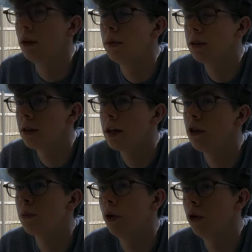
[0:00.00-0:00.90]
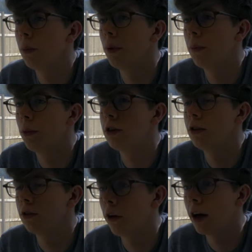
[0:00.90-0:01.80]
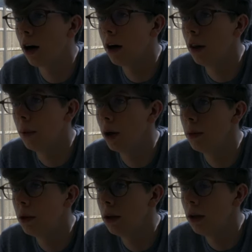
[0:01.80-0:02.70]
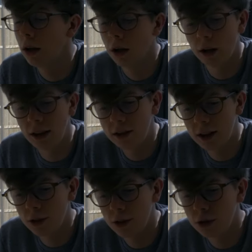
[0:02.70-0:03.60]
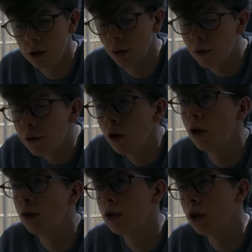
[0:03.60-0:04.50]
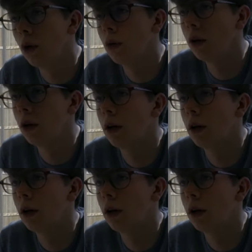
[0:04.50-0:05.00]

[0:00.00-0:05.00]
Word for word: Mr. Teaspoon, the blood pressure is very high at the moment, and these tins of soup are full of salt.